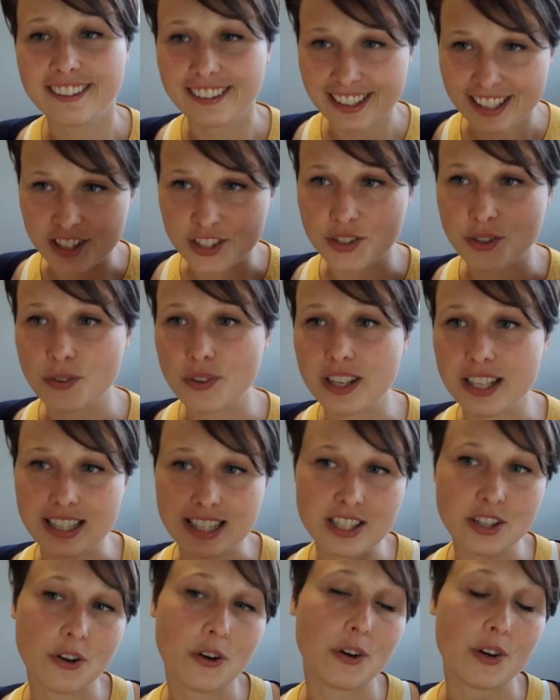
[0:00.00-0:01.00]
because
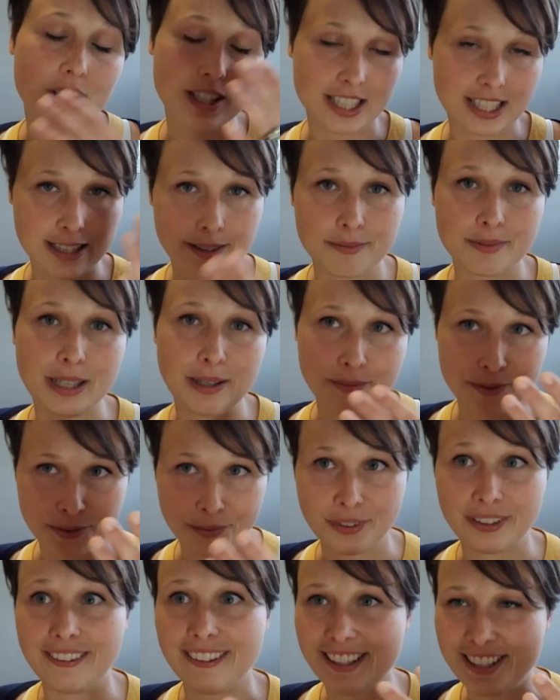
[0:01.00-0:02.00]
it's hard to sometimes
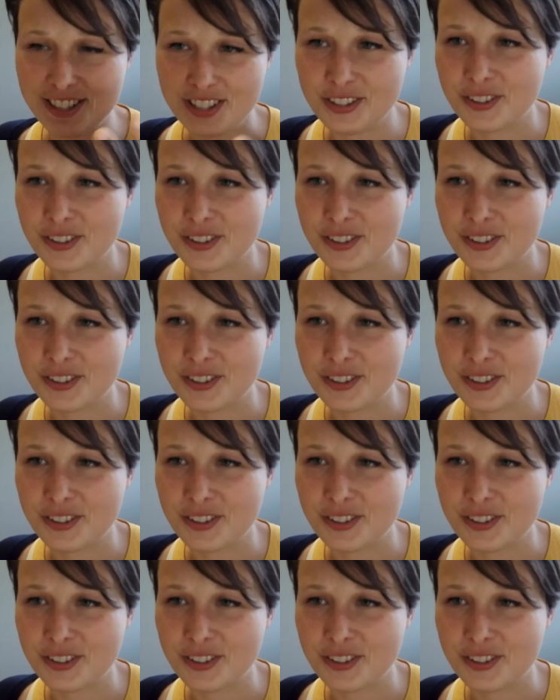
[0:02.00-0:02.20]
realize